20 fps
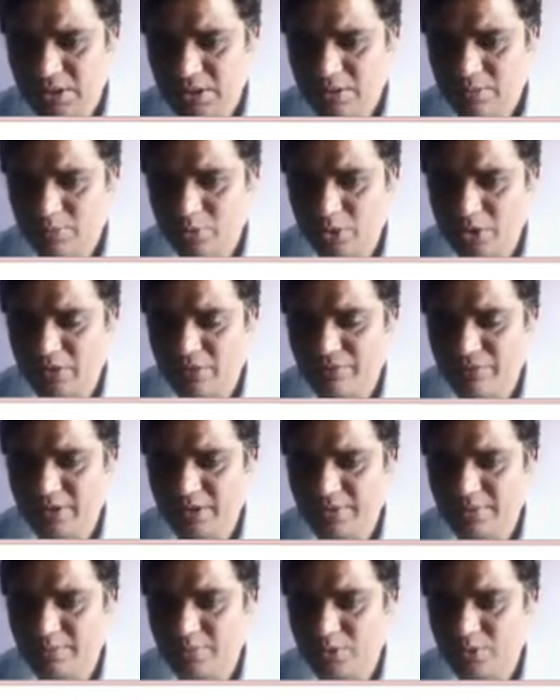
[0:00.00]
0.5
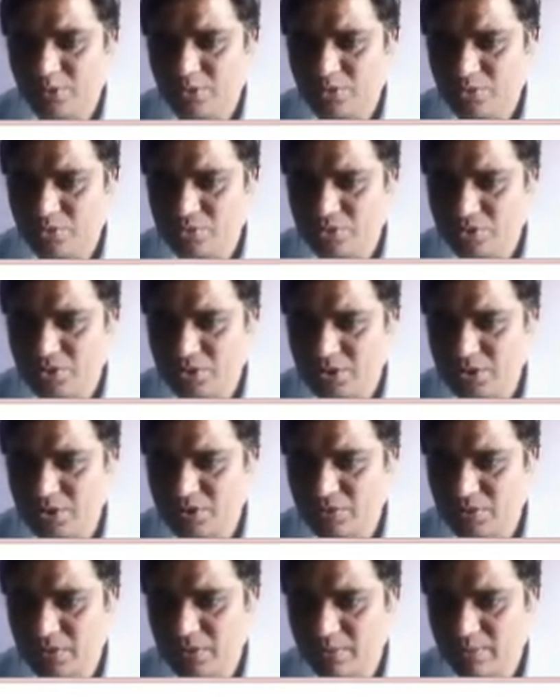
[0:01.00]
upon 2, so it is
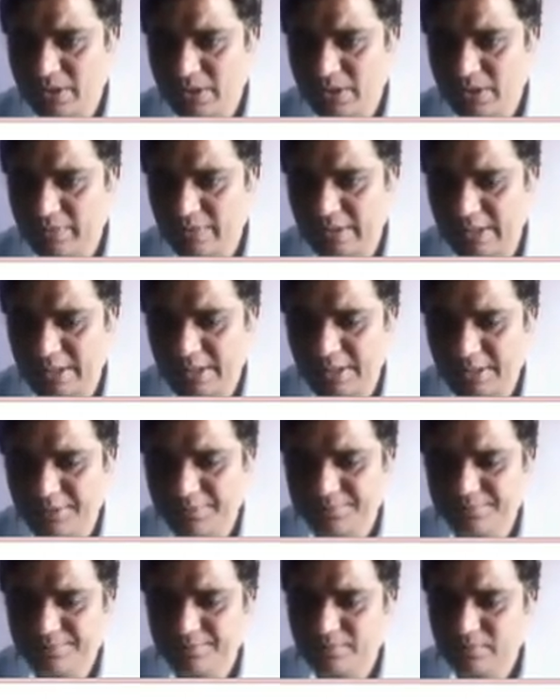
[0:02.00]
1 by 20.
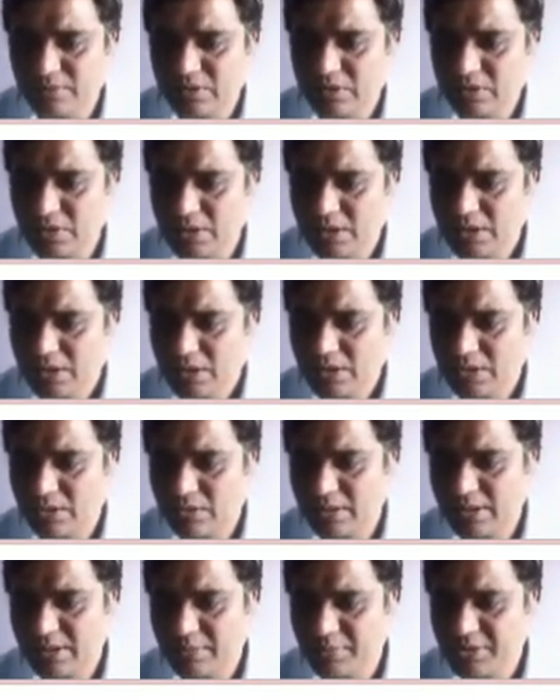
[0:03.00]
Okay, now
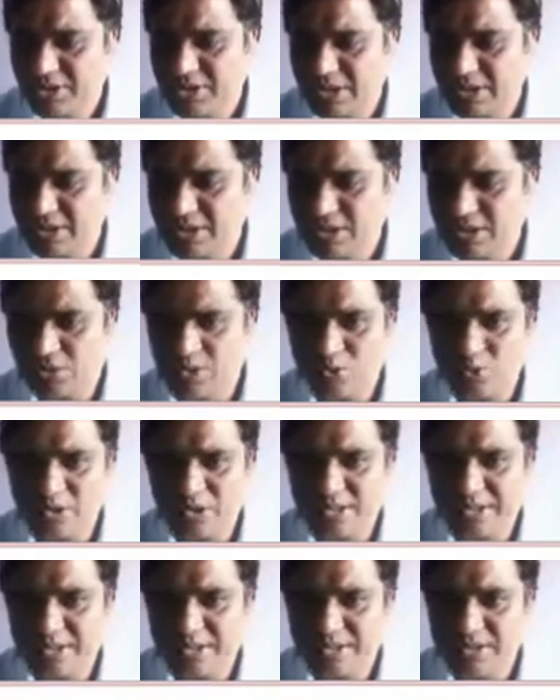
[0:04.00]
let me change the
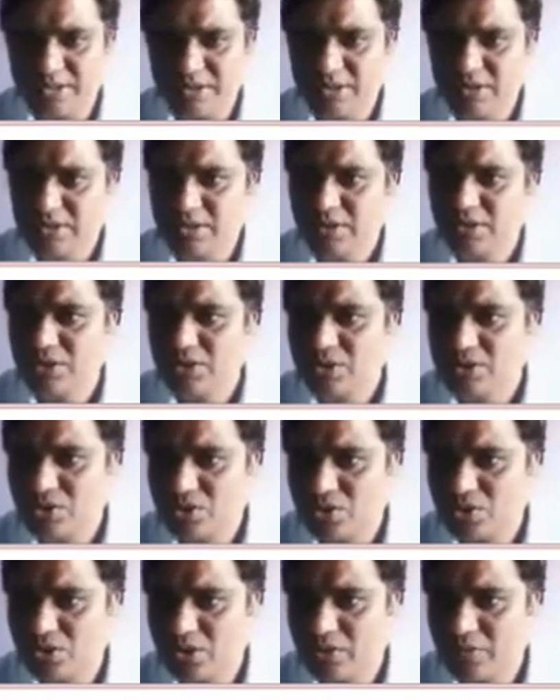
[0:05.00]
orientation.
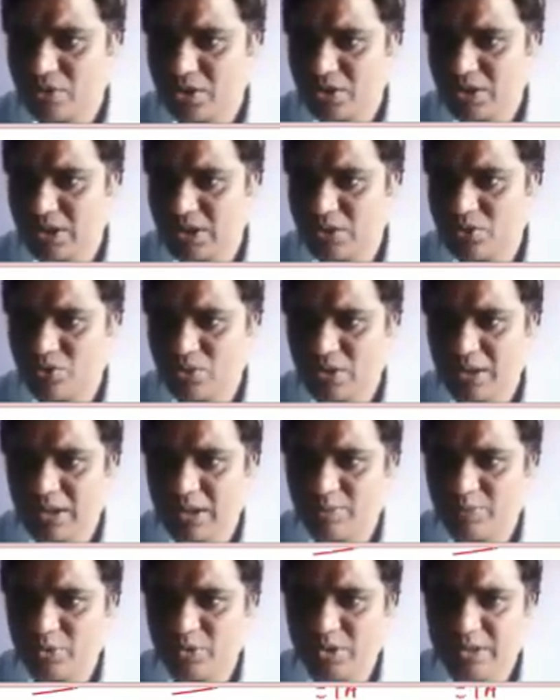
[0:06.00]
So now what I'll do, I'll
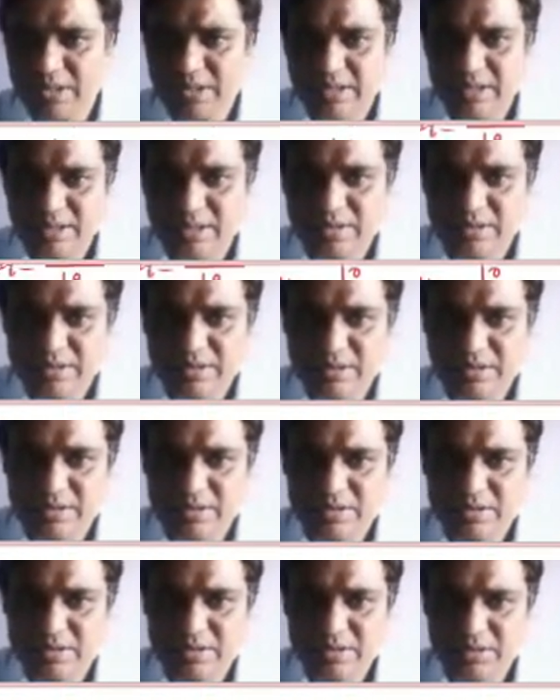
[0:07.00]
put it
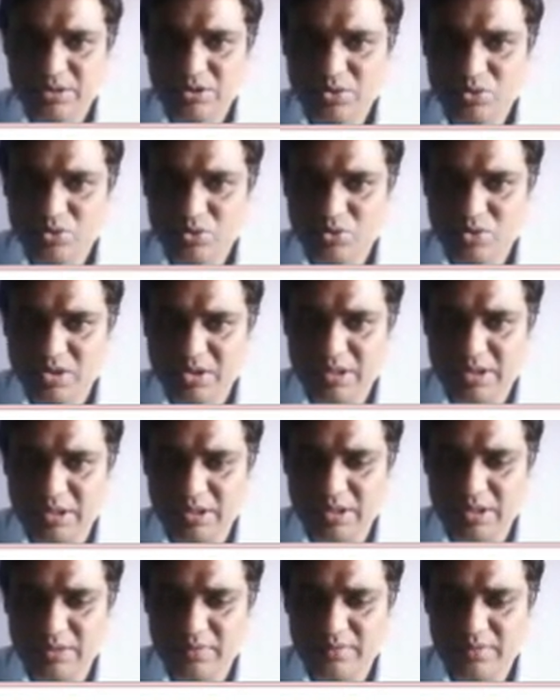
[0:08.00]
the source
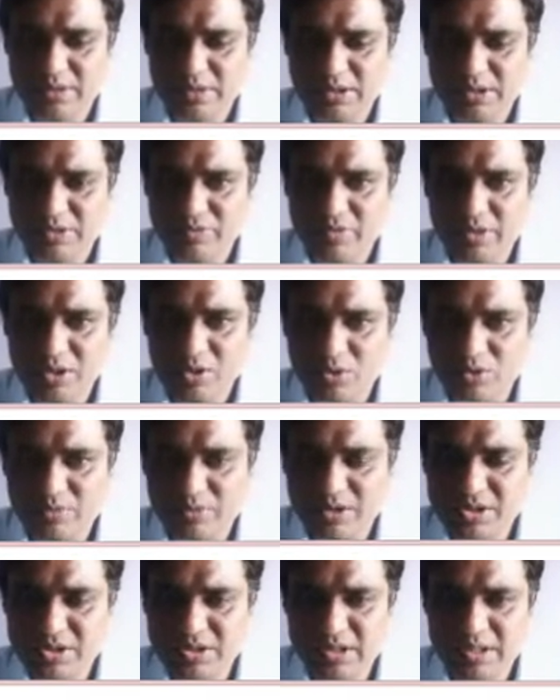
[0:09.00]
here with the 12 ohm
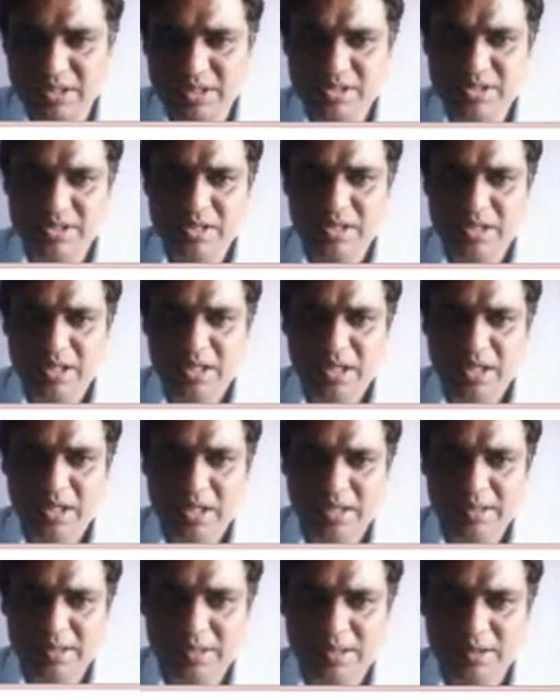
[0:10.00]
in series,
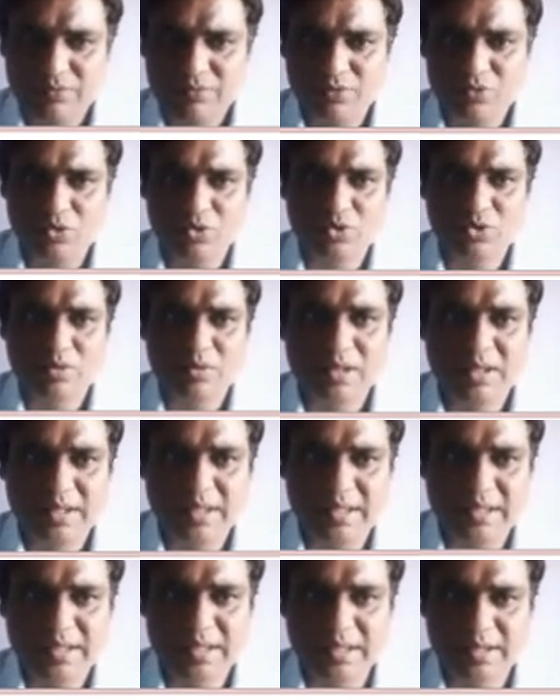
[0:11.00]
and then 4 ohm I'll
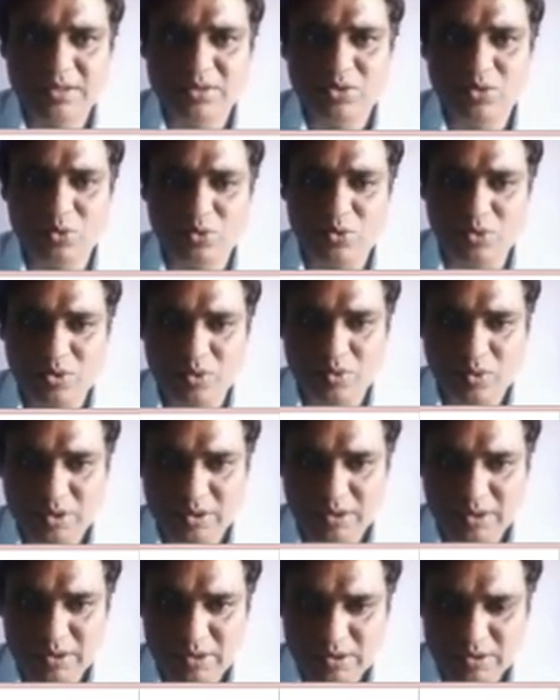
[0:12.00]
take it as load.
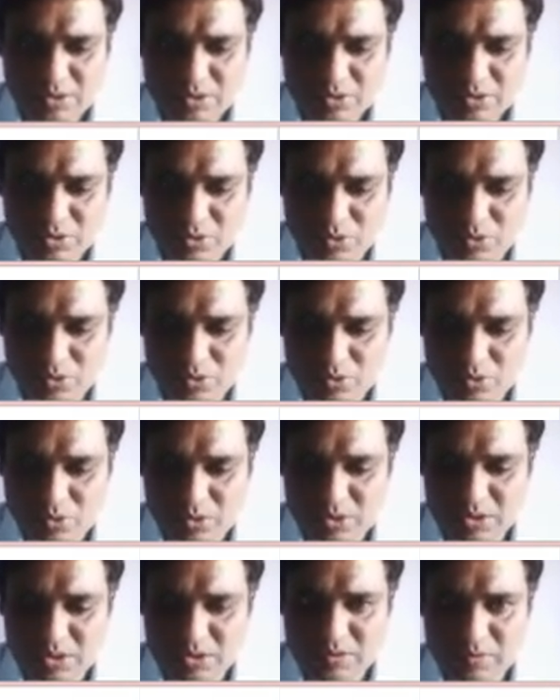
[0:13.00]
So
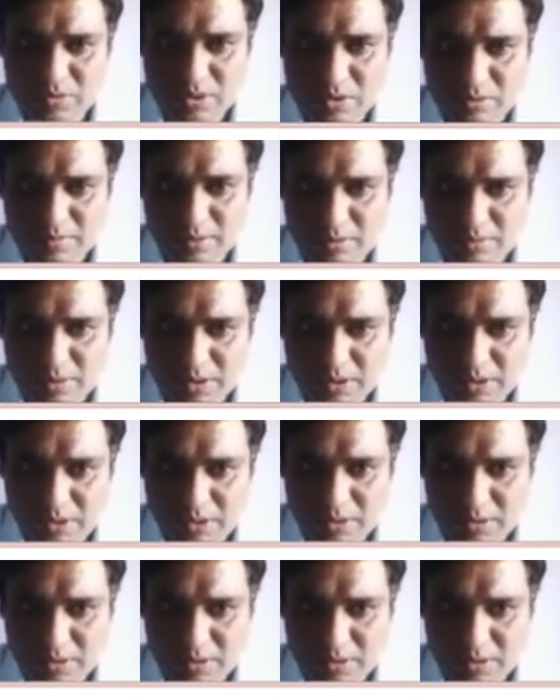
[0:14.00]
this will be my